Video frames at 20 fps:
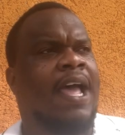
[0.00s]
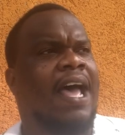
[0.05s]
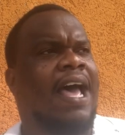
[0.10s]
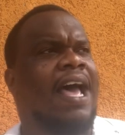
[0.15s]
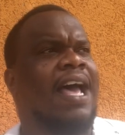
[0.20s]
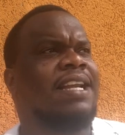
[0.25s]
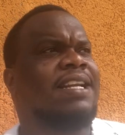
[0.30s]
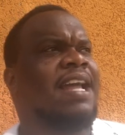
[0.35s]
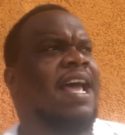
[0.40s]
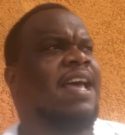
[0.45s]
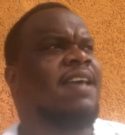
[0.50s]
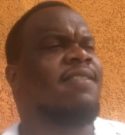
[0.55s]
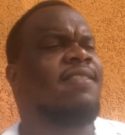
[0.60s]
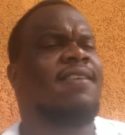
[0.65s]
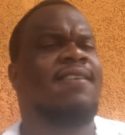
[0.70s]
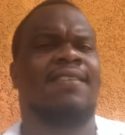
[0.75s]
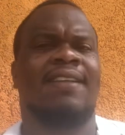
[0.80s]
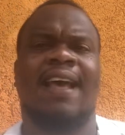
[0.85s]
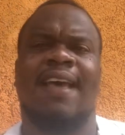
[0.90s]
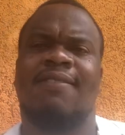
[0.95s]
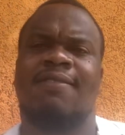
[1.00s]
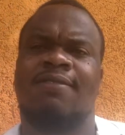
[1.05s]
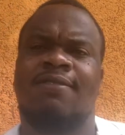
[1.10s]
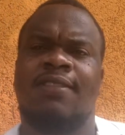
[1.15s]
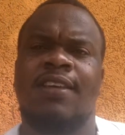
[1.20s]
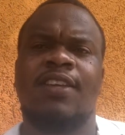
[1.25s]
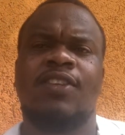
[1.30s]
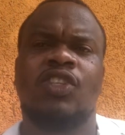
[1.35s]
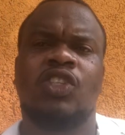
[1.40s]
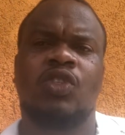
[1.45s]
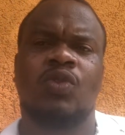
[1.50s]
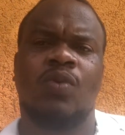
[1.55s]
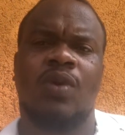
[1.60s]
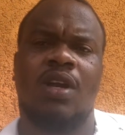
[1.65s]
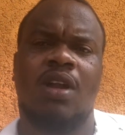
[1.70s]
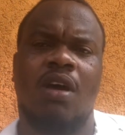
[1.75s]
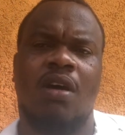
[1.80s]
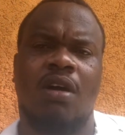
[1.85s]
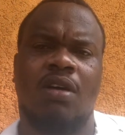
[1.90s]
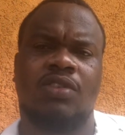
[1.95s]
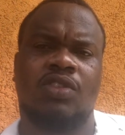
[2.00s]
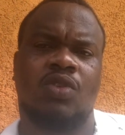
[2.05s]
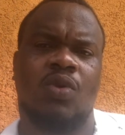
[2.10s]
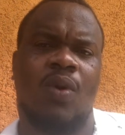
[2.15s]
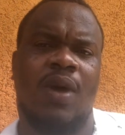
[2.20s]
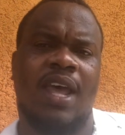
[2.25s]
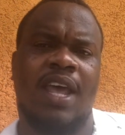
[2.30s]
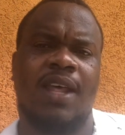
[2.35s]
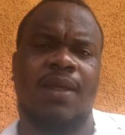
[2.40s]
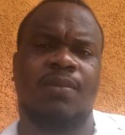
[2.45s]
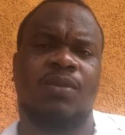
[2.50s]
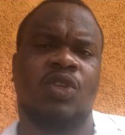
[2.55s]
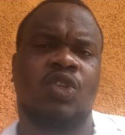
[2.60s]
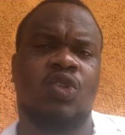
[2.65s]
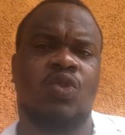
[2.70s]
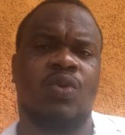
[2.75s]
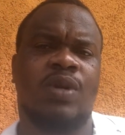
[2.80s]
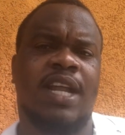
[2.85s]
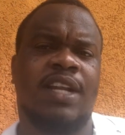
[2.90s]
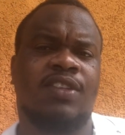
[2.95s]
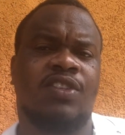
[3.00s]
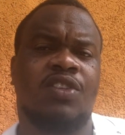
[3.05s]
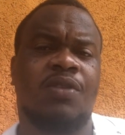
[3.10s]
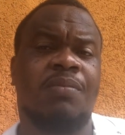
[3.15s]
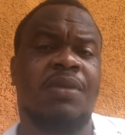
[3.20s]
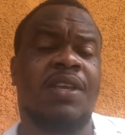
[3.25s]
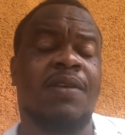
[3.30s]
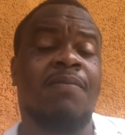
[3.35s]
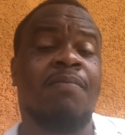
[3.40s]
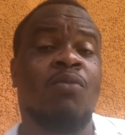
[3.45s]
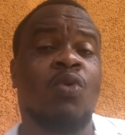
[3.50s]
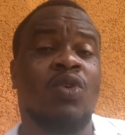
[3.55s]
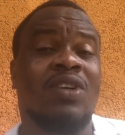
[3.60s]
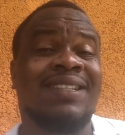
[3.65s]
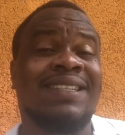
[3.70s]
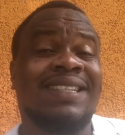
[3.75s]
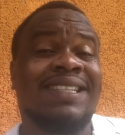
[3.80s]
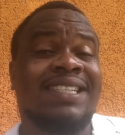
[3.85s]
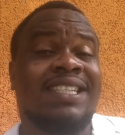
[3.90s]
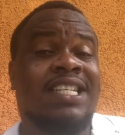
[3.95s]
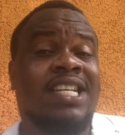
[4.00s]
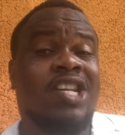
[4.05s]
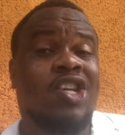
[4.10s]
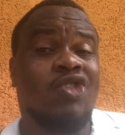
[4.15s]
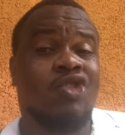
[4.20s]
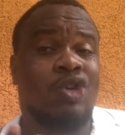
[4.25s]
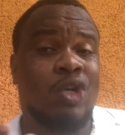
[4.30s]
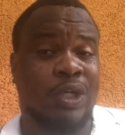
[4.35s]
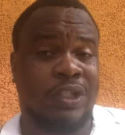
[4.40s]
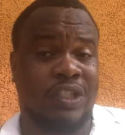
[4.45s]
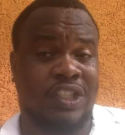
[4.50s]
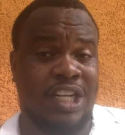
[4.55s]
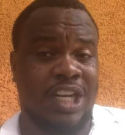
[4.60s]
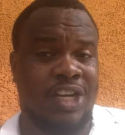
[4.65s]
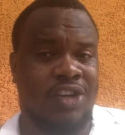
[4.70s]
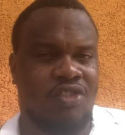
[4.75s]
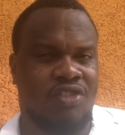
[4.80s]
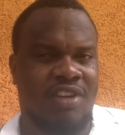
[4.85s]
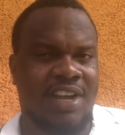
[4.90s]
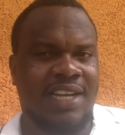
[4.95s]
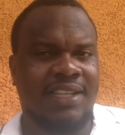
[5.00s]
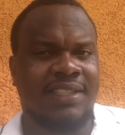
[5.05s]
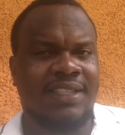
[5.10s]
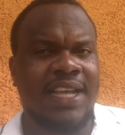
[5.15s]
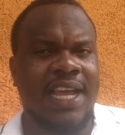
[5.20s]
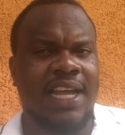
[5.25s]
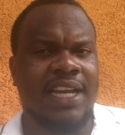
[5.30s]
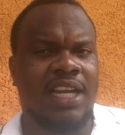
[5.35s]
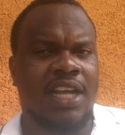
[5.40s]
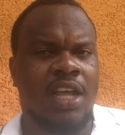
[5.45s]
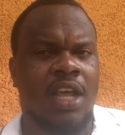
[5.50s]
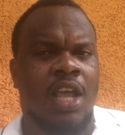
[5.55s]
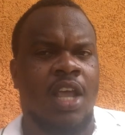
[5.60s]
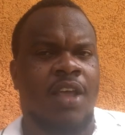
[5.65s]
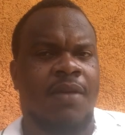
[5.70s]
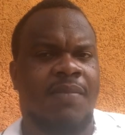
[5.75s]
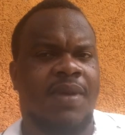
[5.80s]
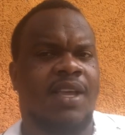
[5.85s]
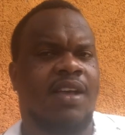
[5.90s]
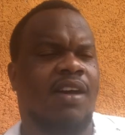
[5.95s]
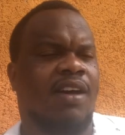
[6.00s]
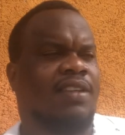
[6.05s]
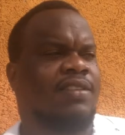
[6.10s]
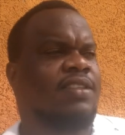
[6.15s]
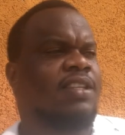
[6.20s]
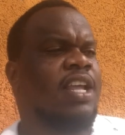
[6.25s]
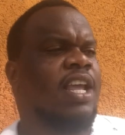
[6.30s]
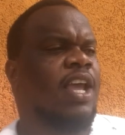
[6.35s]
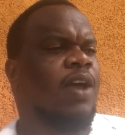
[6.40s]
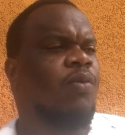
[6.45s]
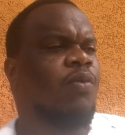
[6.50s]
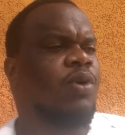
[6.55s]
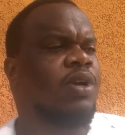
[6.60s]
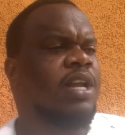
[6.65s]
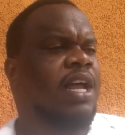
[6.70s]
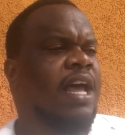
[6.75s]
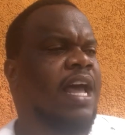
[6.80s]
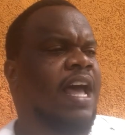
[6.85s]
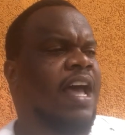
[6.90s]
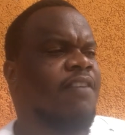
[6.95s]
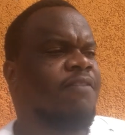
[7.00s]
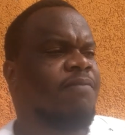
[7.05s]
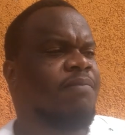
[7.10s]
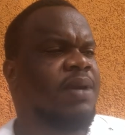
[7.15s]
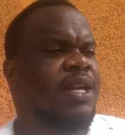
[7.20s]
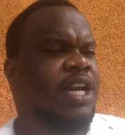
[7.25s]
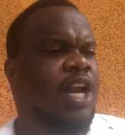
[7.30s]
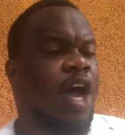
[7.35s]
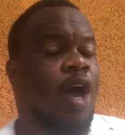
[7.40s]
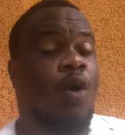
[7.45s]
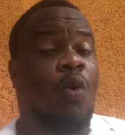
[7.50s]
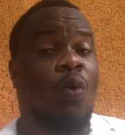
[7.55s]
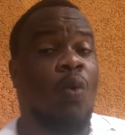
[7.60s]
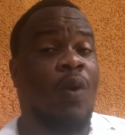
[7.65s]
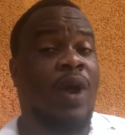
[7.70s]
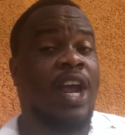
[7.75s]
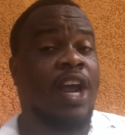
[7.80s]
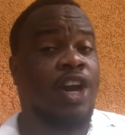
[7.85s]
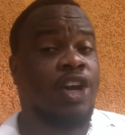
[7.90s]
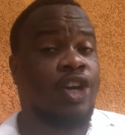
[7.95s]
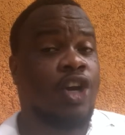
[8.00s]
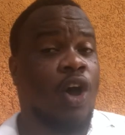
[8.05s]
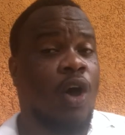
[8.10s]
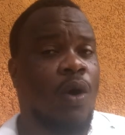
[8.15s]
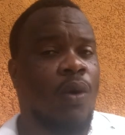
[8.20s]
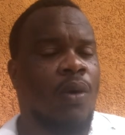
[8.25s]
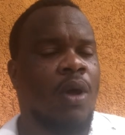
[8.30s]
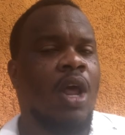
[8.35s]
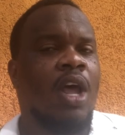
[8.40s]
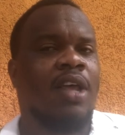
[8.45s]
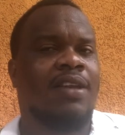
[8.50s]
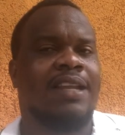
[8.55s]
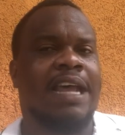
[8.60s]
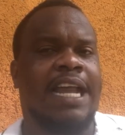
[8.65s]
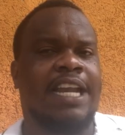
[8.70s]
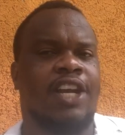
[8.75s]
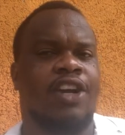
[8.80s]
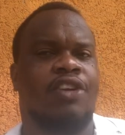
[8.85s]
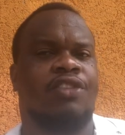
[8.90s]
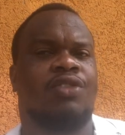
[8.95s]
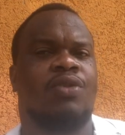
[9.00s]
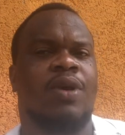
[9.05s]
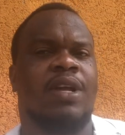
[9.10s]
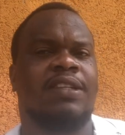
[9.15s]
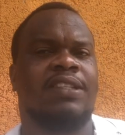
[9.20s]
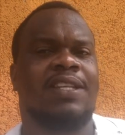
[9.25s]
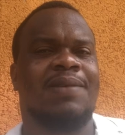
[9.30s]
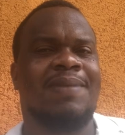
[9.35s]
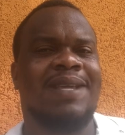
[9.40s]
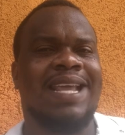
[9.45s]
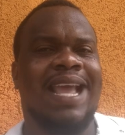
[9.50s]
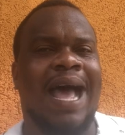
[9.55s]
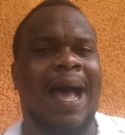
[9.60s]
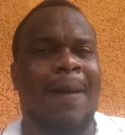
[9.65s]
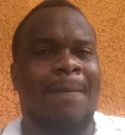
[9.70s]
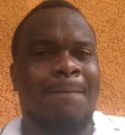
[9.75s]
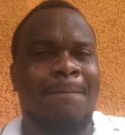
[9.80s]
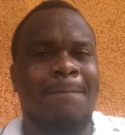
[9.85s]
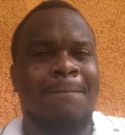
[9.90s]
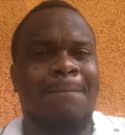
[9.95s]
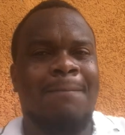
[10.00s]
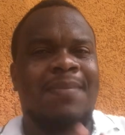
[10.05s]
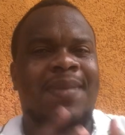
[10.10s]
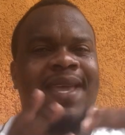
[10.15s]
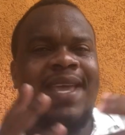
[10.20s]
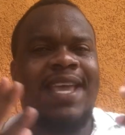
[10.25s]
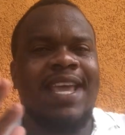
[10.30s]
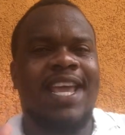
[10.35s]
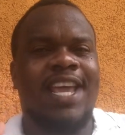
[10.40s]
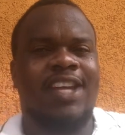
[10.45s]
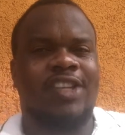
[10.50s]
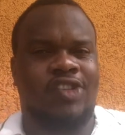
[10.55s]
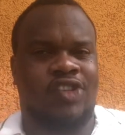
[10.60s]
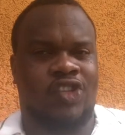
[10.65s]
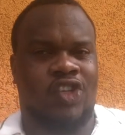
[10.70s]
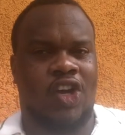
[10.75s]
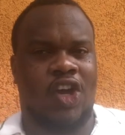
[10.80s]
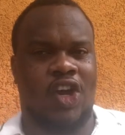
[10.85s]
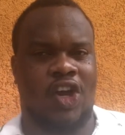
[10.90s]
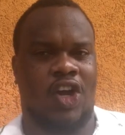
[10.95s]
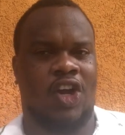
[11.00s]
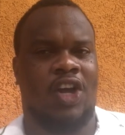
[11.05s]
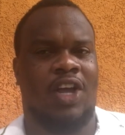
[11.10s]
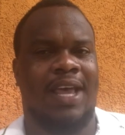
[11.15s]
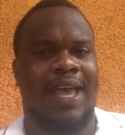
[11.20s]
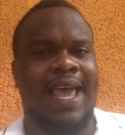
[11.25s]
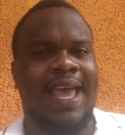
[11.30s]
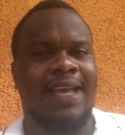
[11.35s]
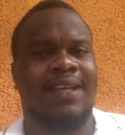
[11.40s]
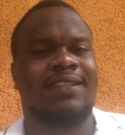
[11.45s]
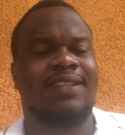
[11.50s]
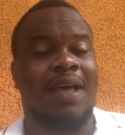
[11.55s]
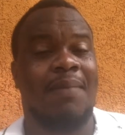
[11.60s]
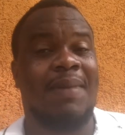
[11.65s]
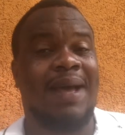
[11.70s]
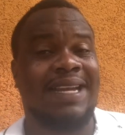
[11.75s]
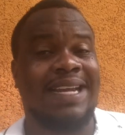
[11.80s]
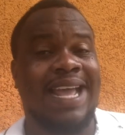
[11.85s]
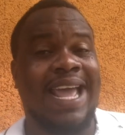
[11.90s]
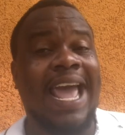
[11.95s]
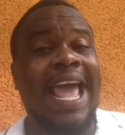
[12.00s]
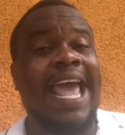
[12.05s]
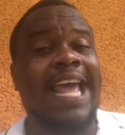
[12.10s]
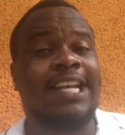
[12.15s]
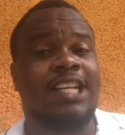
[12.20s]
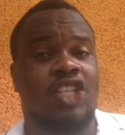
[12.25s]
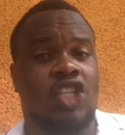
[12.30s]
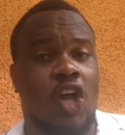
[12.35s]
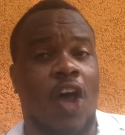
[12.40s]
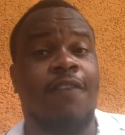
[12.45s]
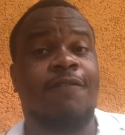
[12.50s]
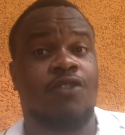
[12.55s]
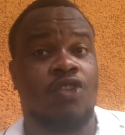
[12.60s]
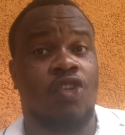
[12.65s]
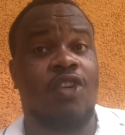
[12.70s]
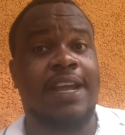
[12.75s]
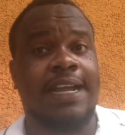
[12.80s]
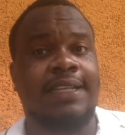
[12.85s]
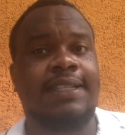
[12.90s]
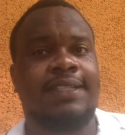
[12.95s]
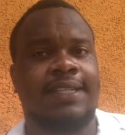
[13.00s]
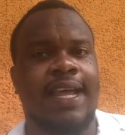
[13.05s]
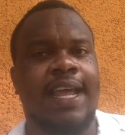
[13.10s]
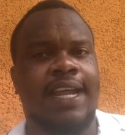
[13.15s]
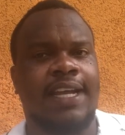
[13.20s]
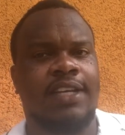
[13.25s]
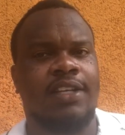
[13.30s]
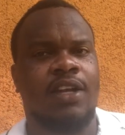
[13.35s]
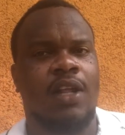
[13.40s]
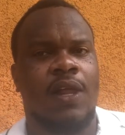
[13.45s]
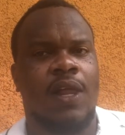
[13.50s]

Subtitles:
And I think that this will also help the students to be more serious in grade 10, because they would have been aware now that there's going to be a major exam at the end of grade 10,